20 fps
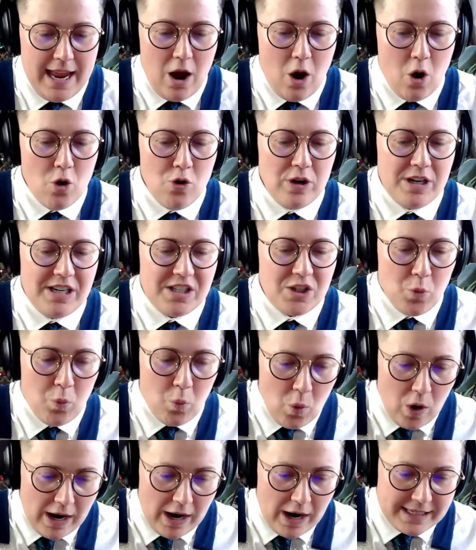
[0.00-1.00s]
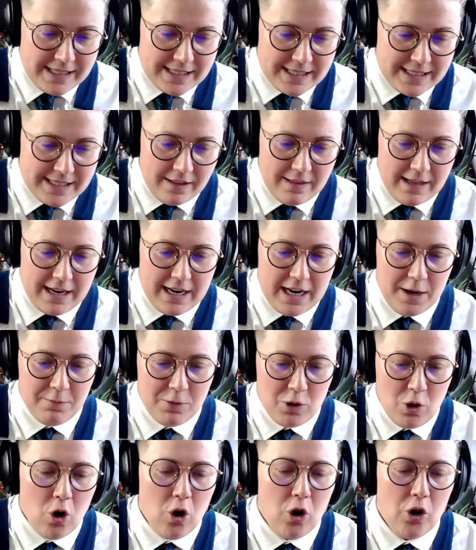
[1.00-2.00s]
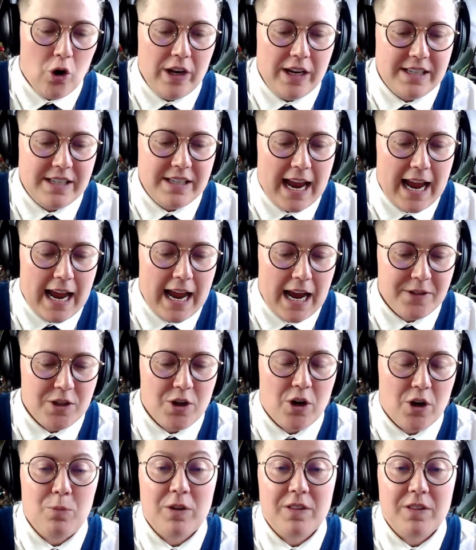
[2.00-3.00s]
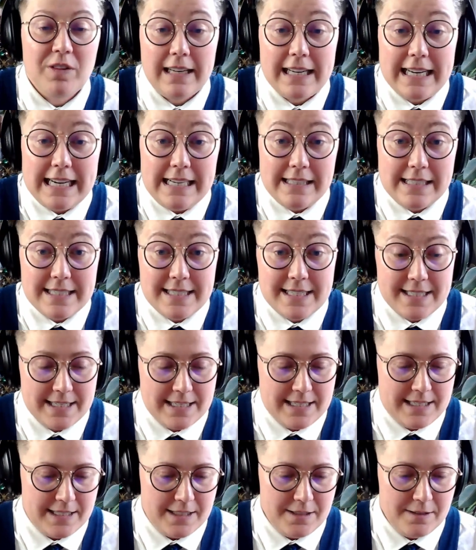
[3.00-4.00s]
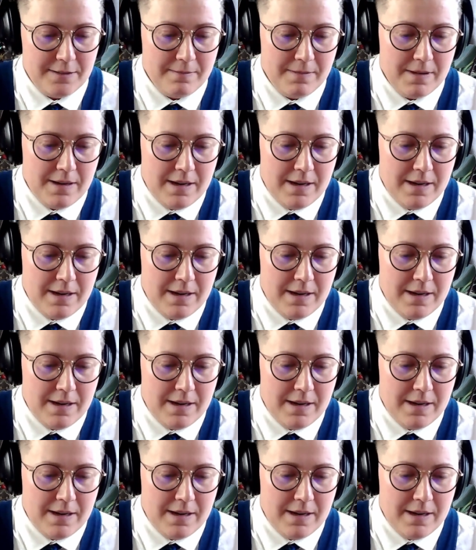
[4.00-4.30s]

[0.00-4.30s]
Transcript: Only twice they have gone into halftime with a lead this season.